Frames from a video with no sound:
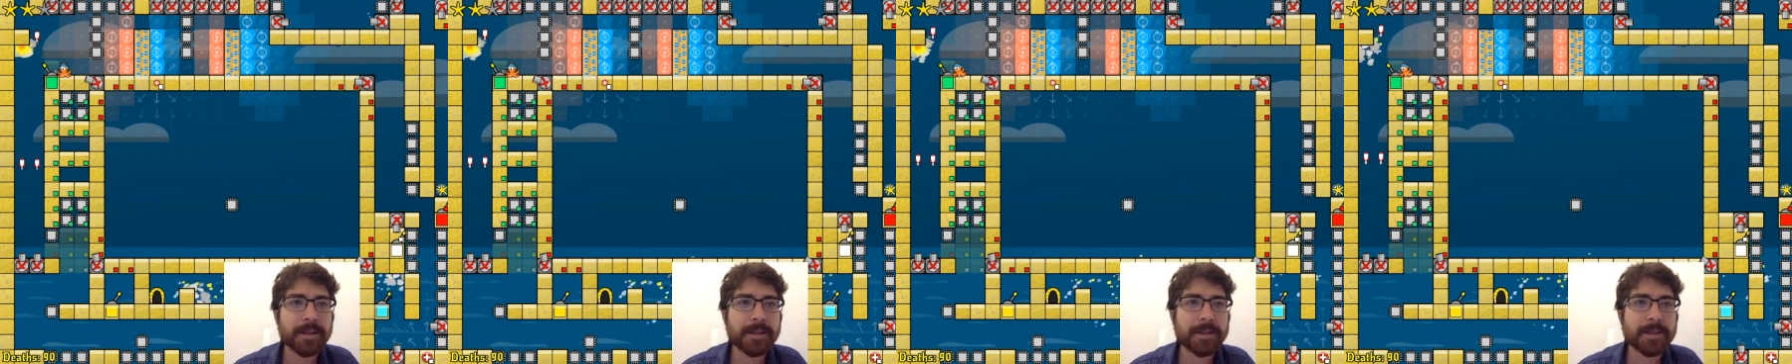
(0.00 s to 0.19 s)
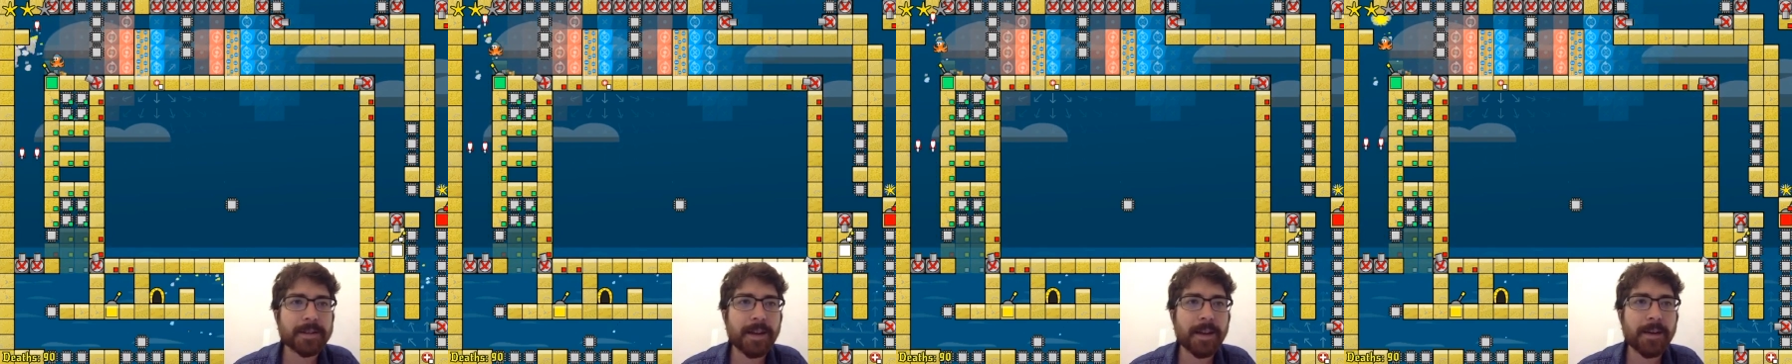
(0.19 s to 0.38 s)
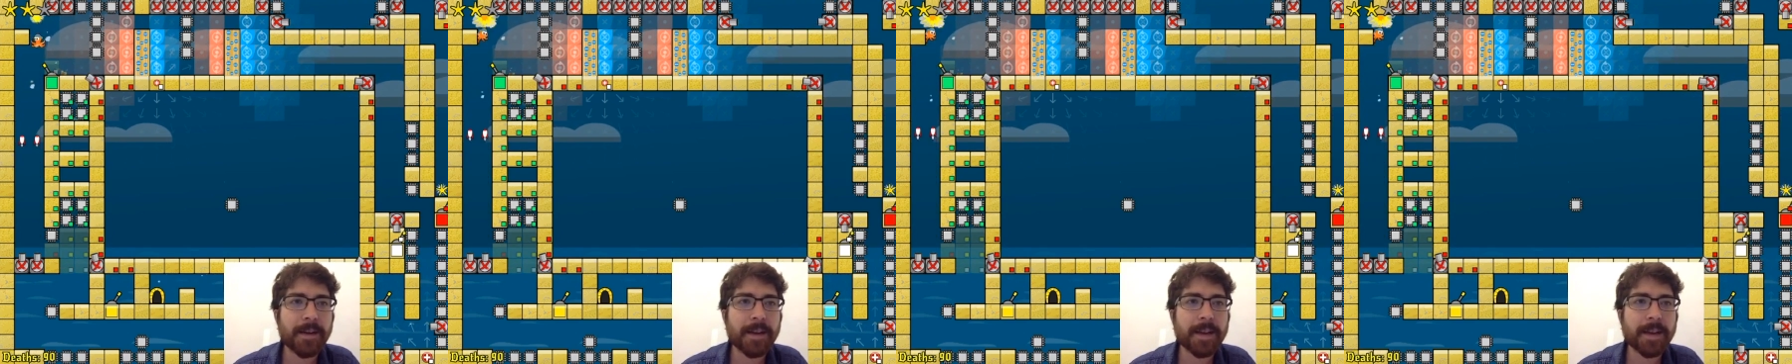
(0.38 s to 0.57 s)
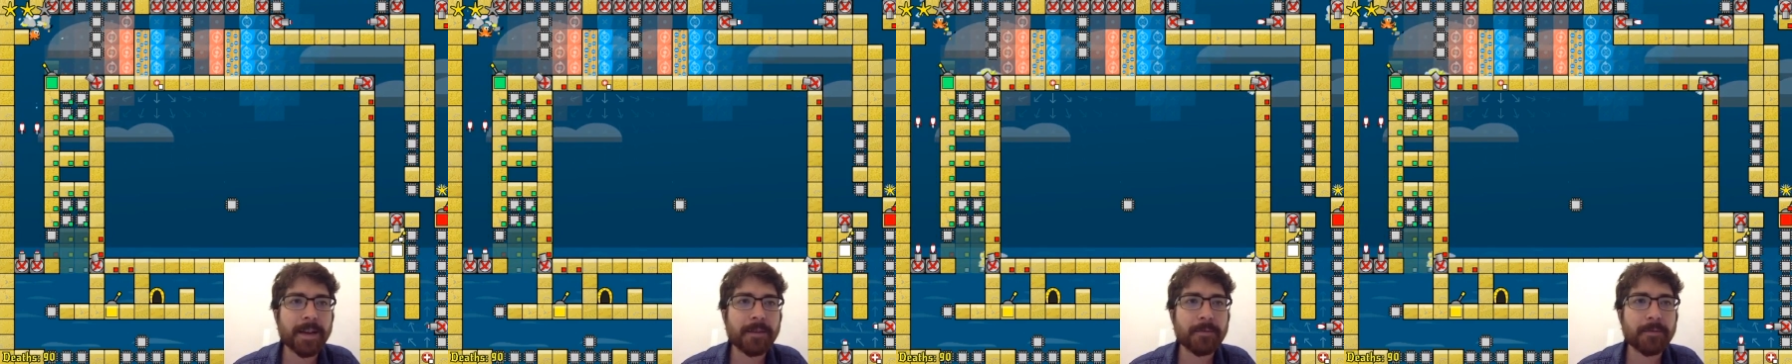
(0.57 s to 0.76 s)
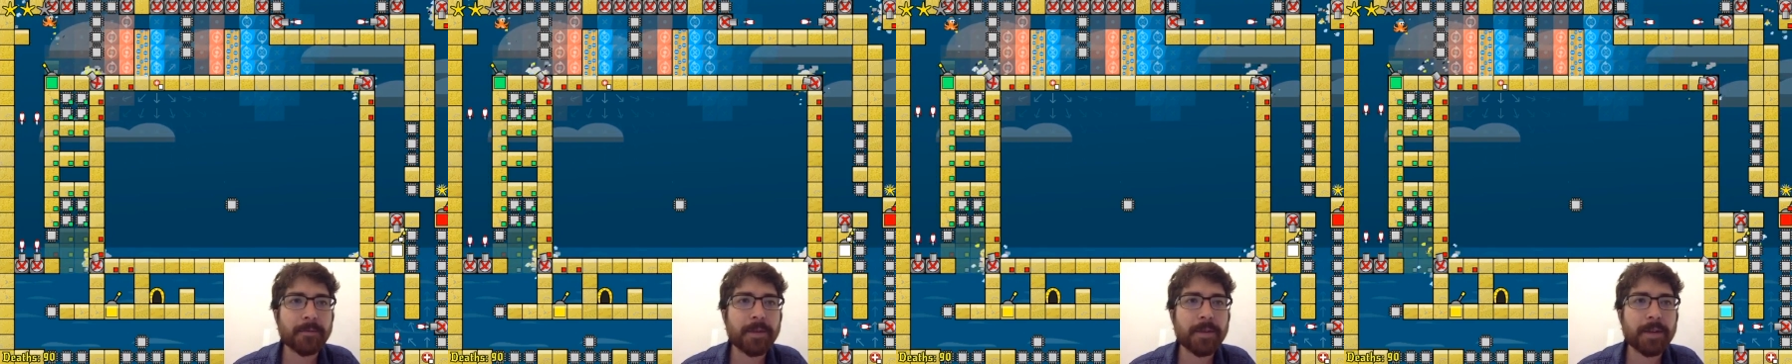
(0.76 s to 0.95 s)
because now I
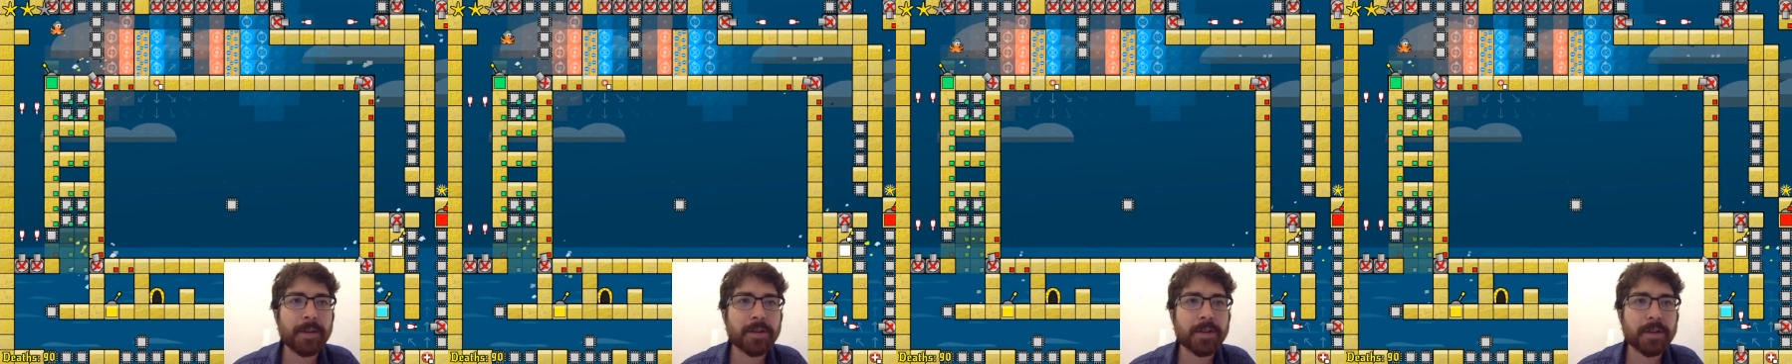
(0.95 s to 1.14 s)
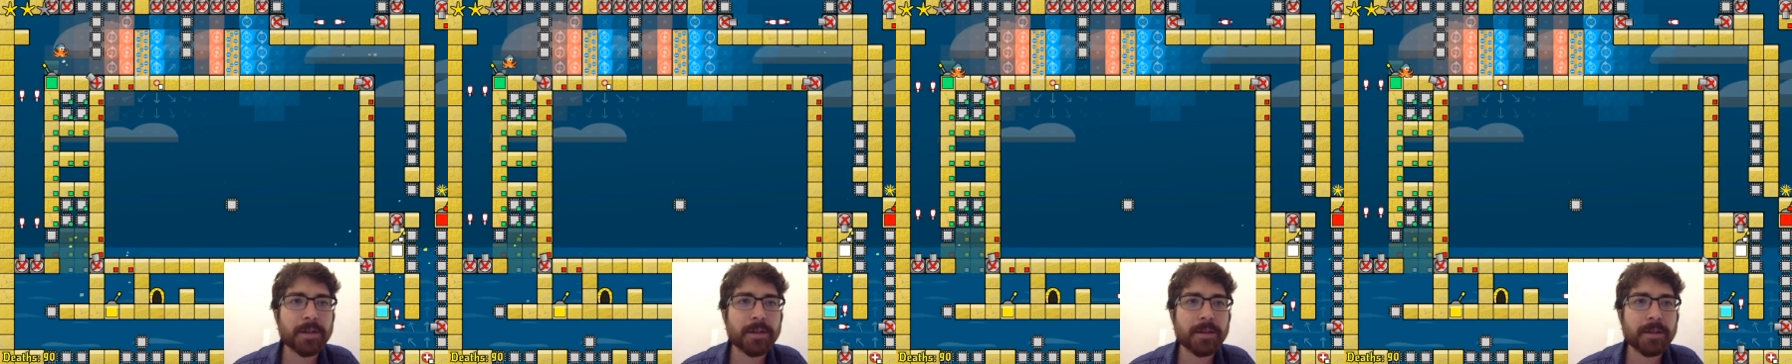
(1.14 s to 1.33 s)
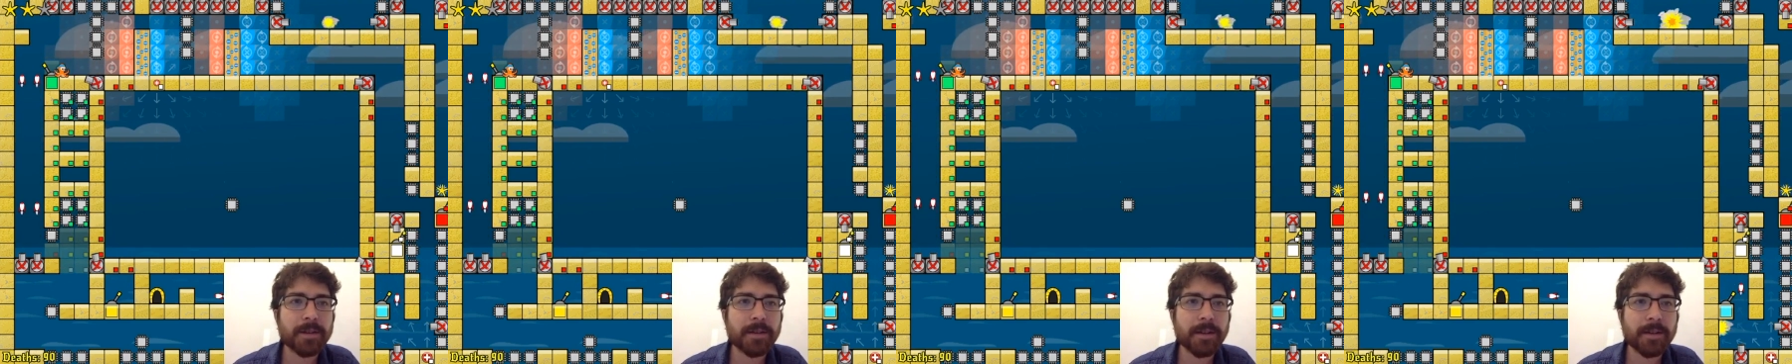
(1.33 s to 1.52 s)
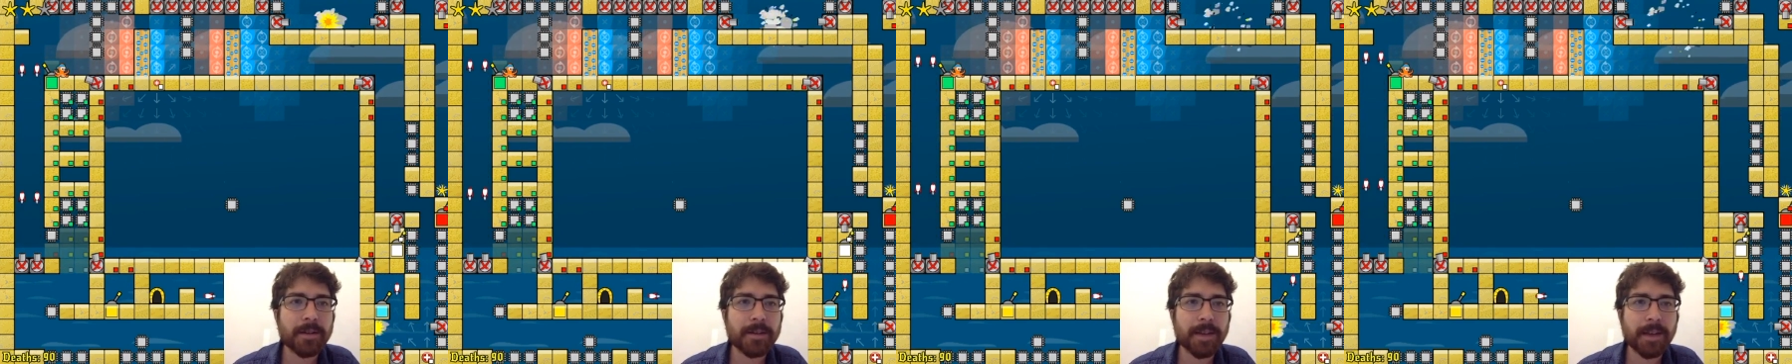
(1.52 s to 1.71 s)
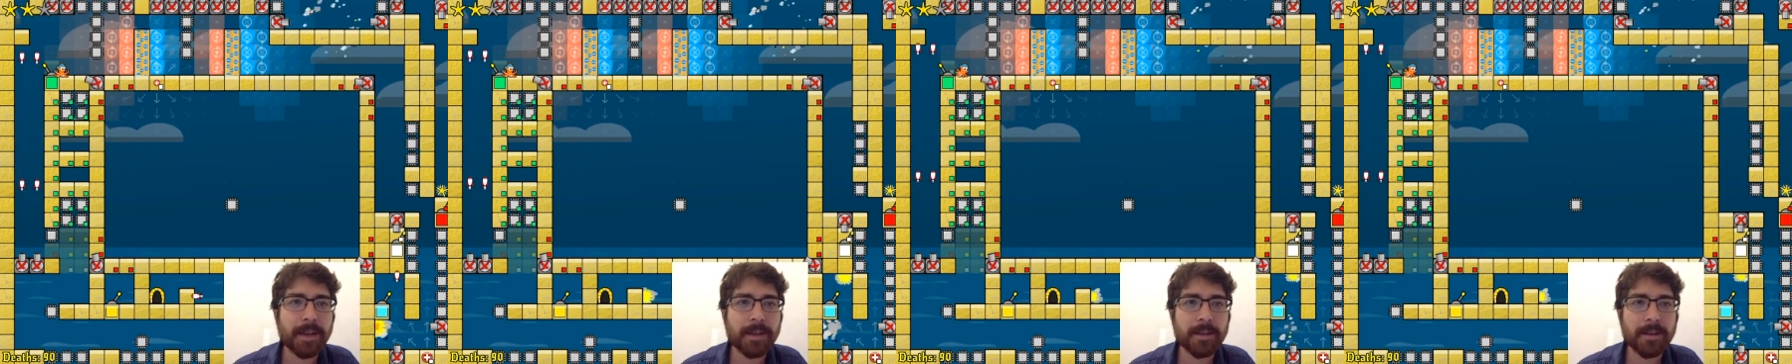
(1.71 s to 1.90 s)
can't reach now
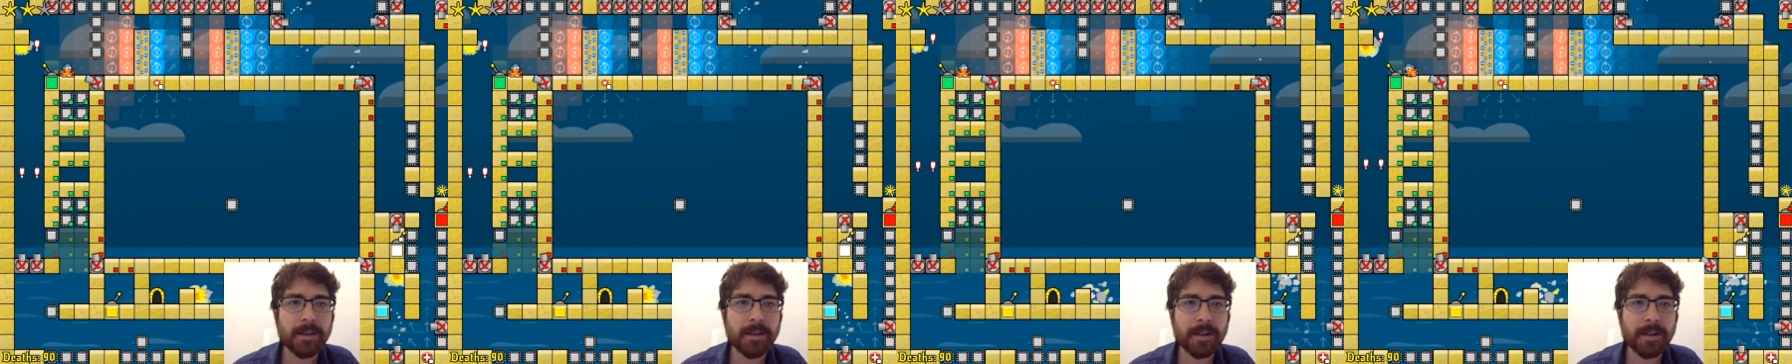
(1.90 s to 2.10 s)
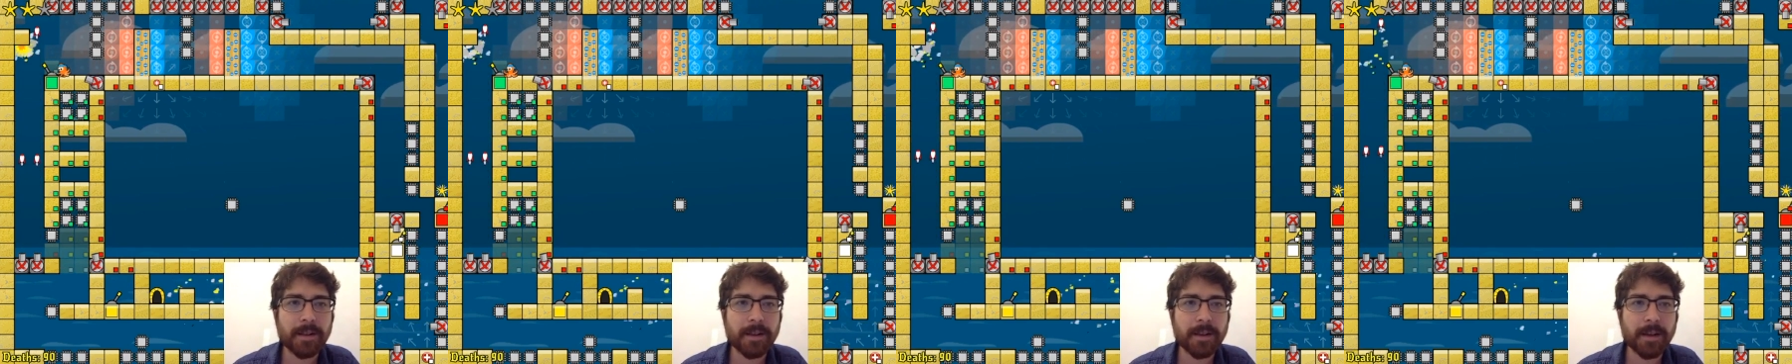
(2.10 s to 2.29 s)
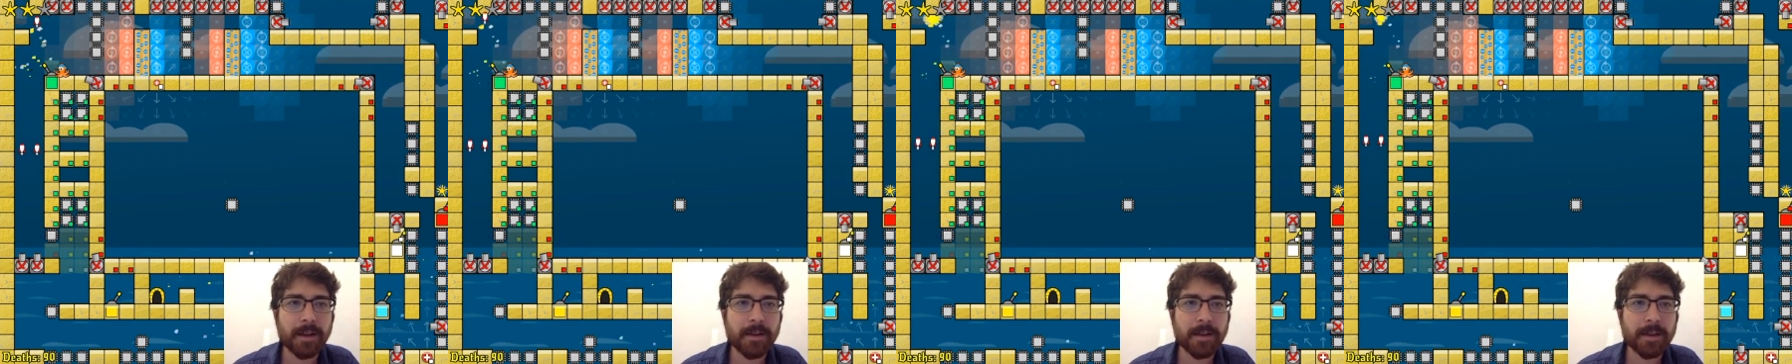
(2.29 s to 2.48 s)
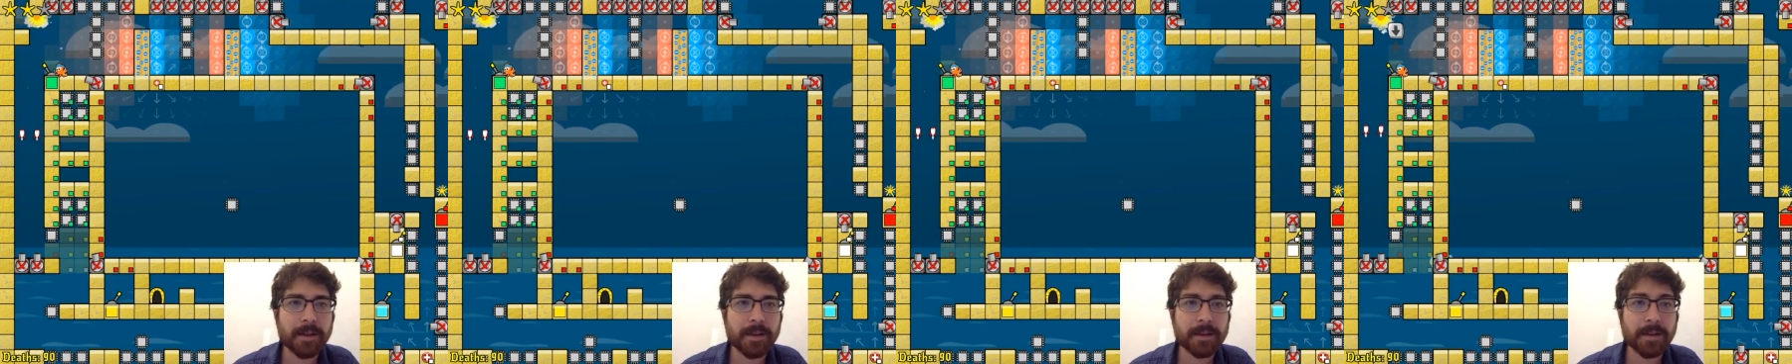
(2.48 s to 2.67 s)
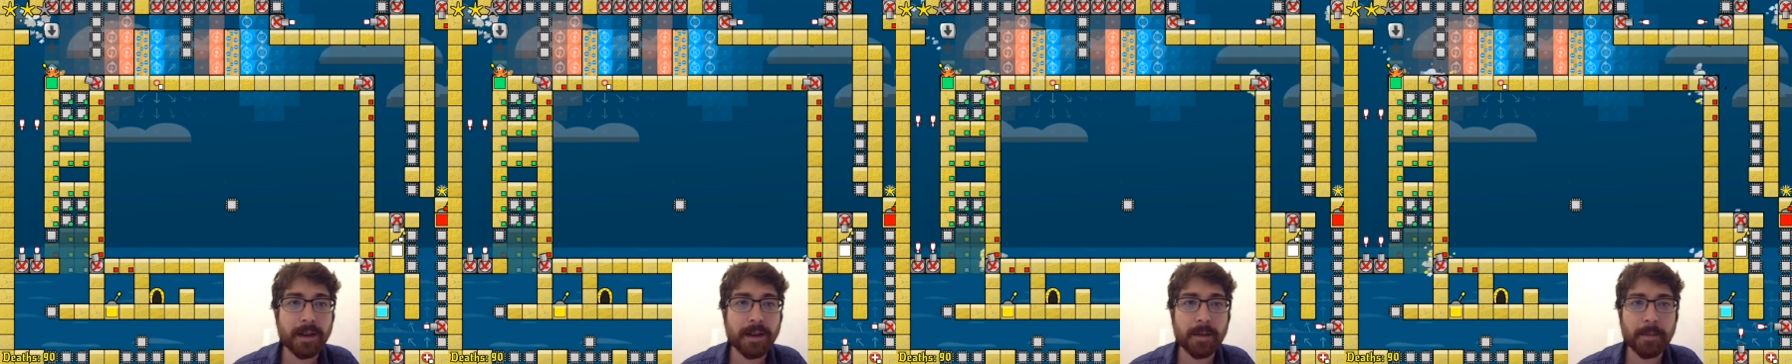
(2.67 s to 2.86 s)
that that little thing
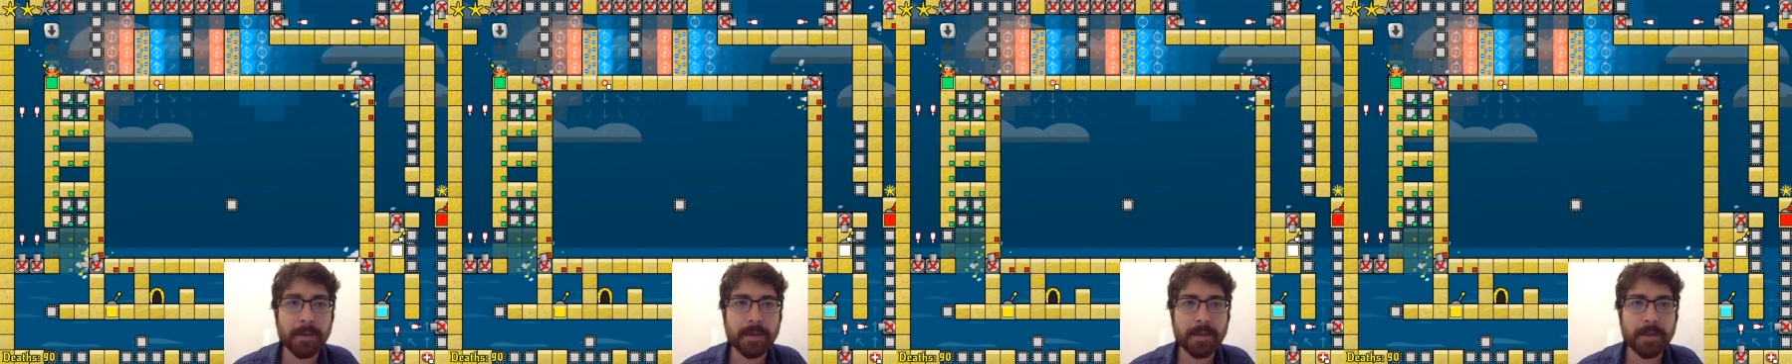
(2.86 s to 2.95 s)
is gone.